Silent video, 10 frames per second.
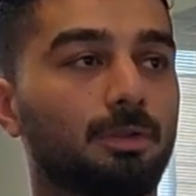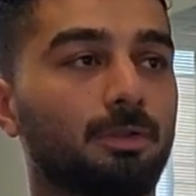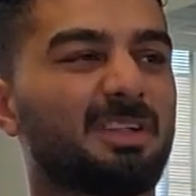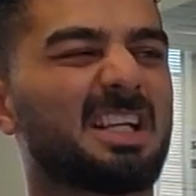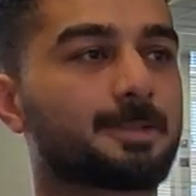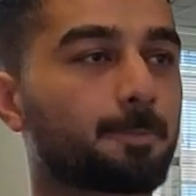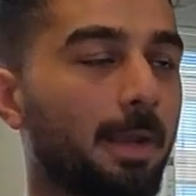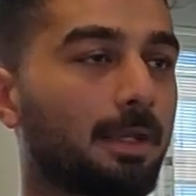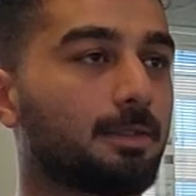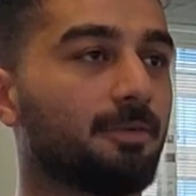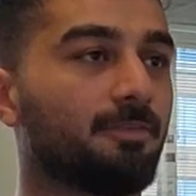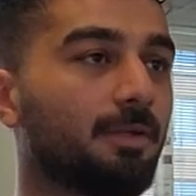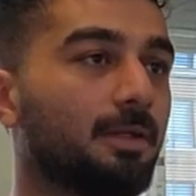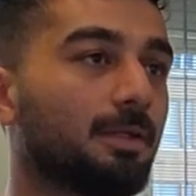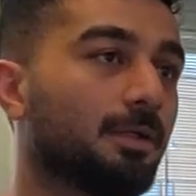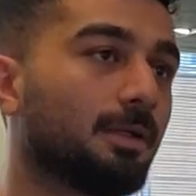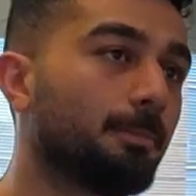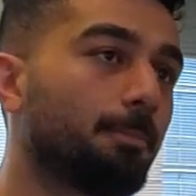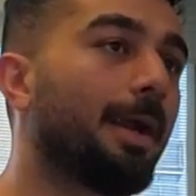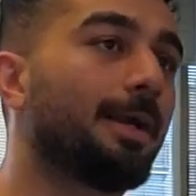respectively,
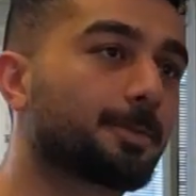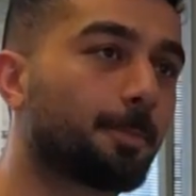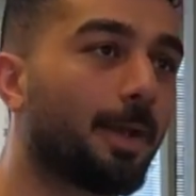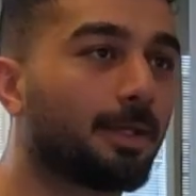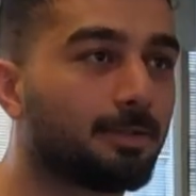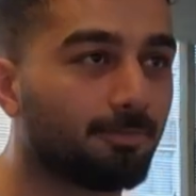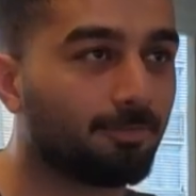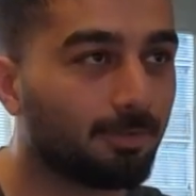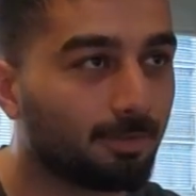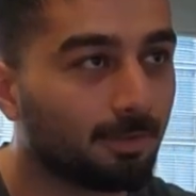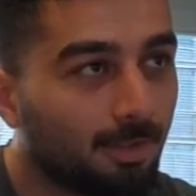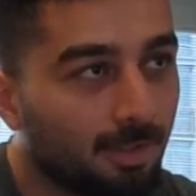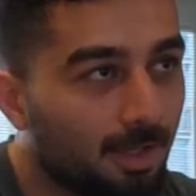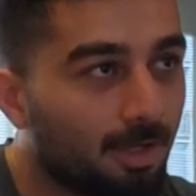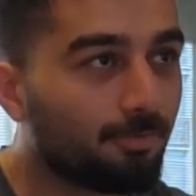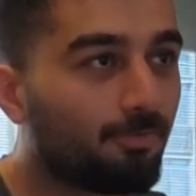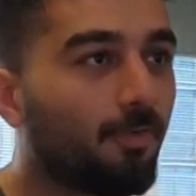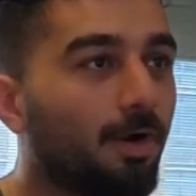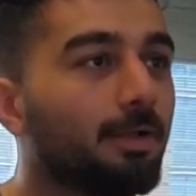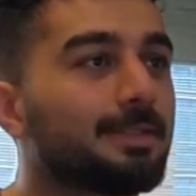perspectively.
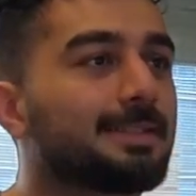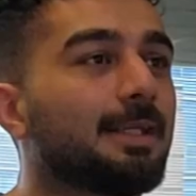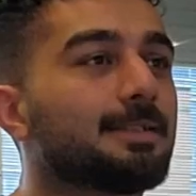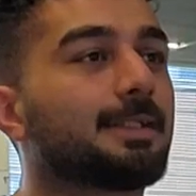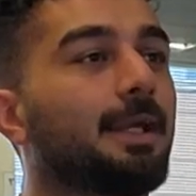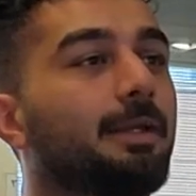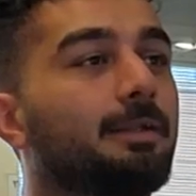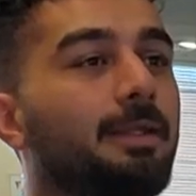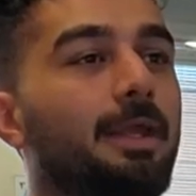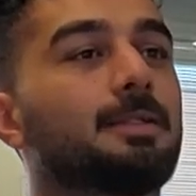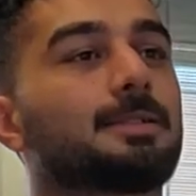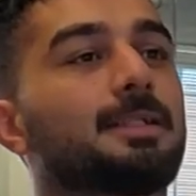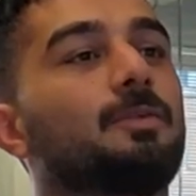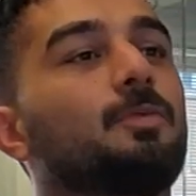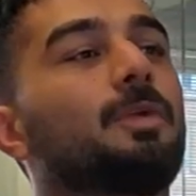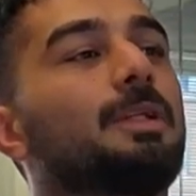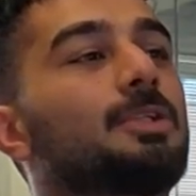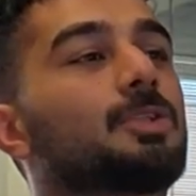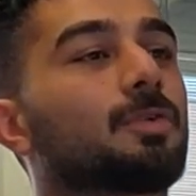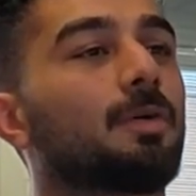For the synthetic dataset, we
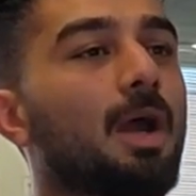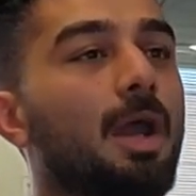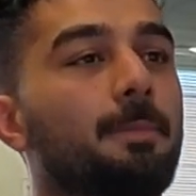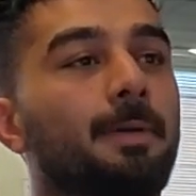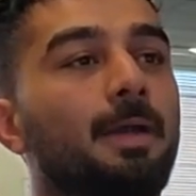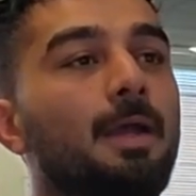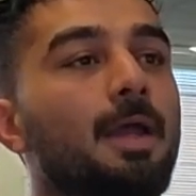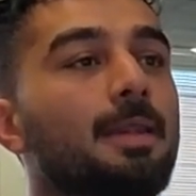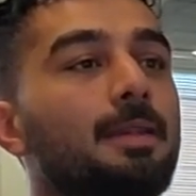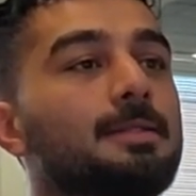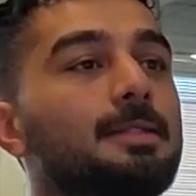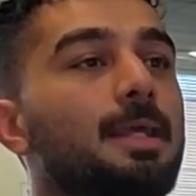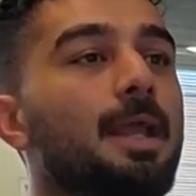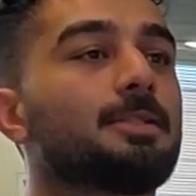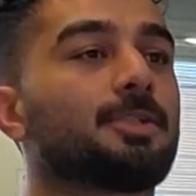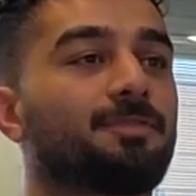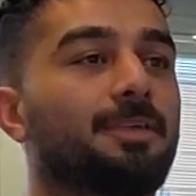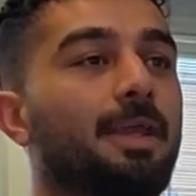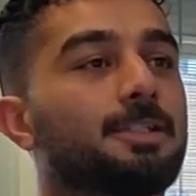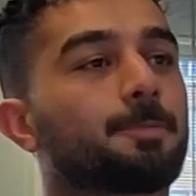describe the details of
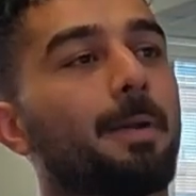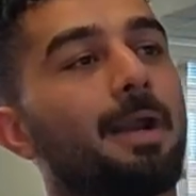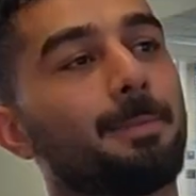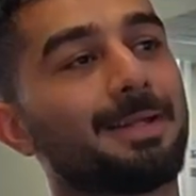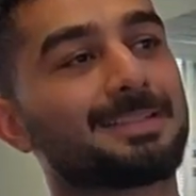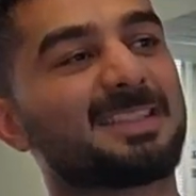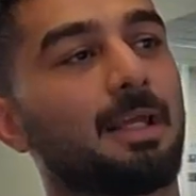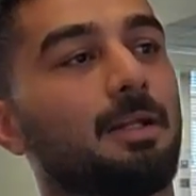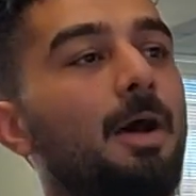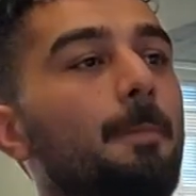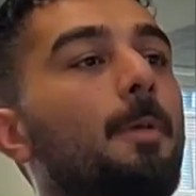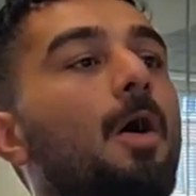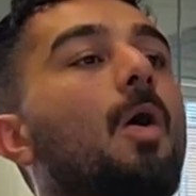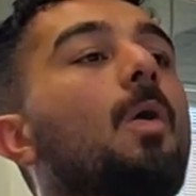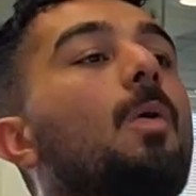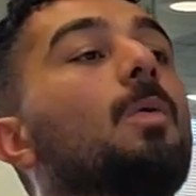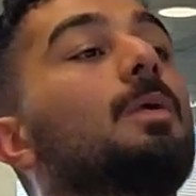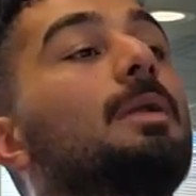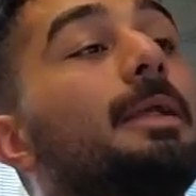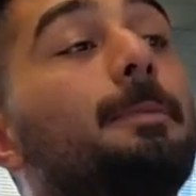the experiment setup
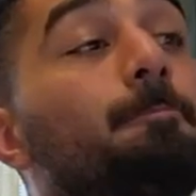only